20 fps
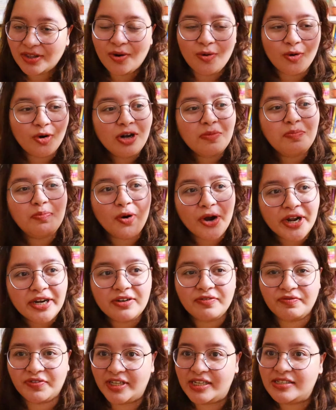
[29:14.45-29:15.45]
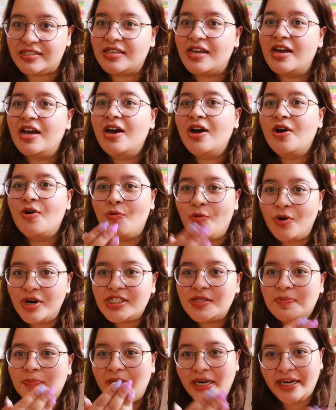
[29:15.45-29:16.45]
The whole point of this
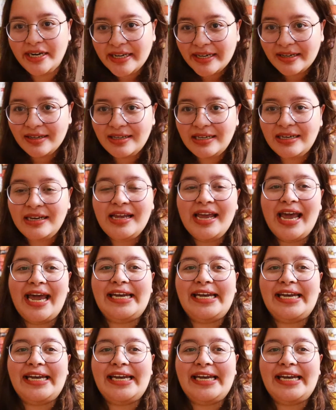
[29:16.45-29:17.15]
was political,